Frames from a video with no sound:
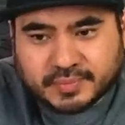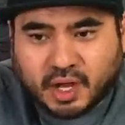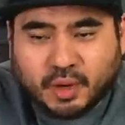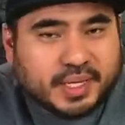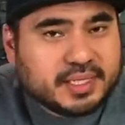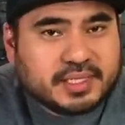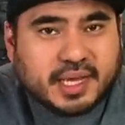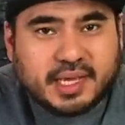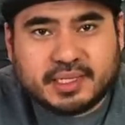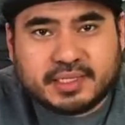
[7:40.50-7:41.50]
All we can
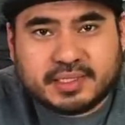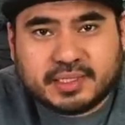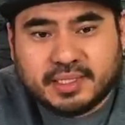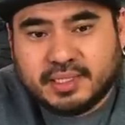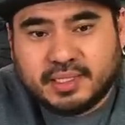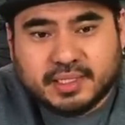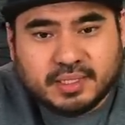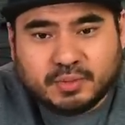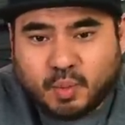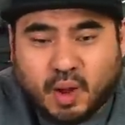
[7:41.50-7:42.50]
say is,
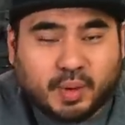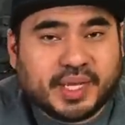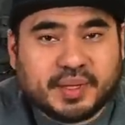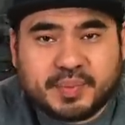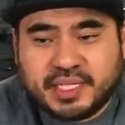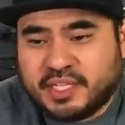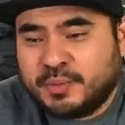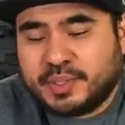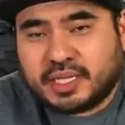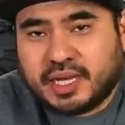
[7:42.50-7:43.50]
while we can continue
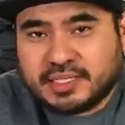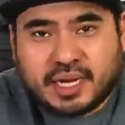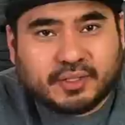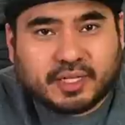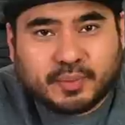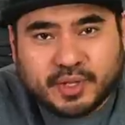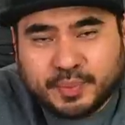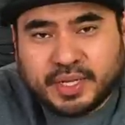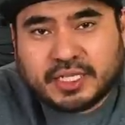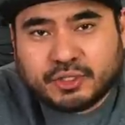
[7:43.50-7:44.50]
to put the content out there, we
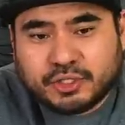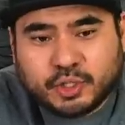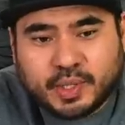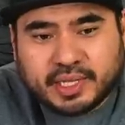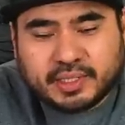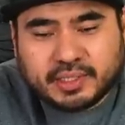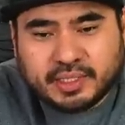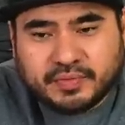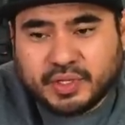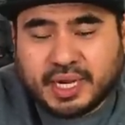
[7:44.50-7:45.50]
hope you guys are enjoying it.
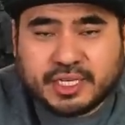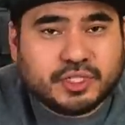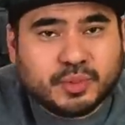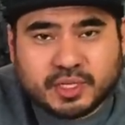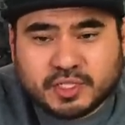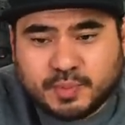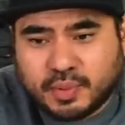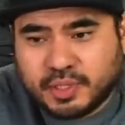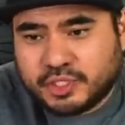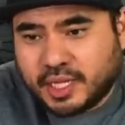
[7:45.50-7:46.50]
If you guys do want to
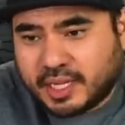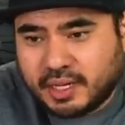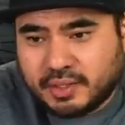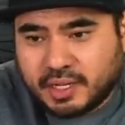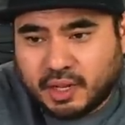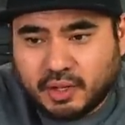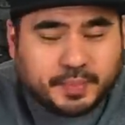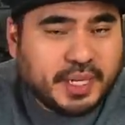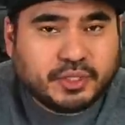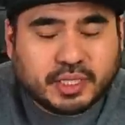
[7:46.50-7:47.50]
support, check out all the
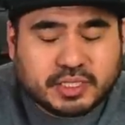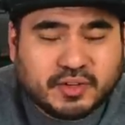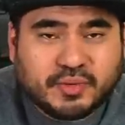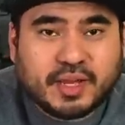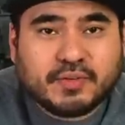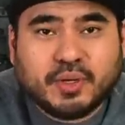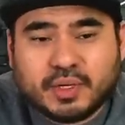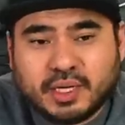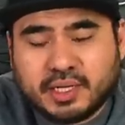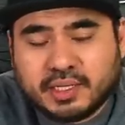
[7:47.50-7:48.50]
Patreon stuff we have going
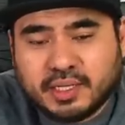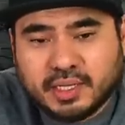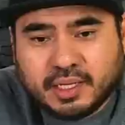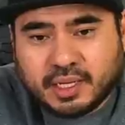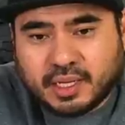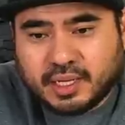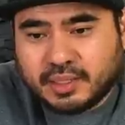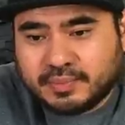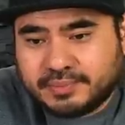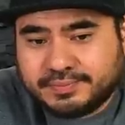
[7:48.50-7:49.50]
on.
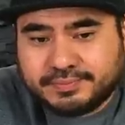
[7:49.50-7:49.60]
Um,